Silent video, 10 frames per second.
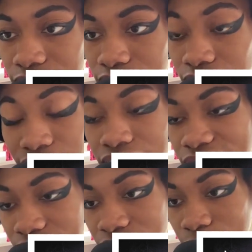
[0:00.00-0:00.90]
again,
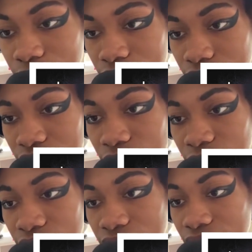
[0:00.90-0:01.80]
it's the same thing. The
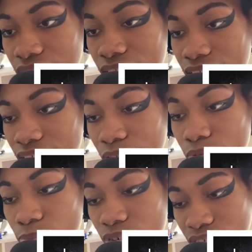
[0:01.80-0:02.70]
DVD, uh, I
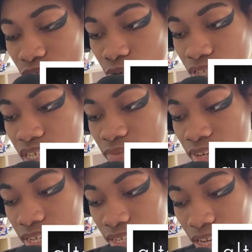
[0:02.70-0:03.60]
remember enjoying the
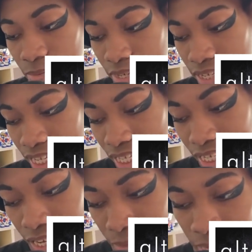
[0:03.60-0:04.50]
DVD a lot because at the
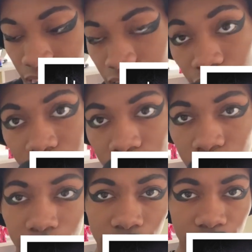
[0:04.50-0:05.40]
time I didn't
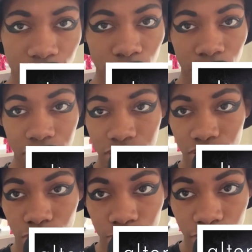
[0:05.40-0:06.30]
really have too much in
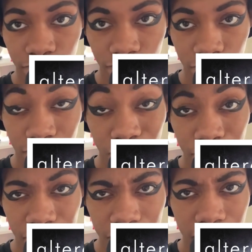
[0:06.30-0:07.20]
terms of their
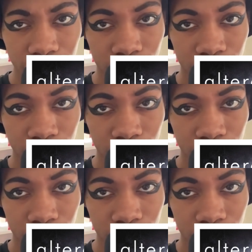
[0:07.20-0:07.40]
releases.